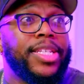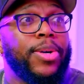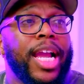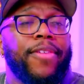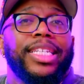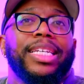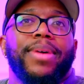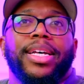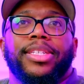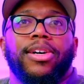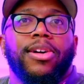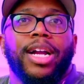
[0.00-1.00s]
so every time I
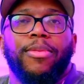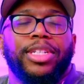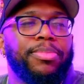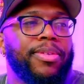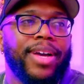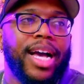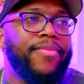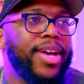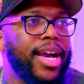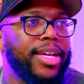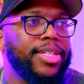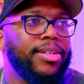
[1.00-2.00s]
saw her, I would just provide
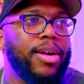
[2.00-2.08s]
value.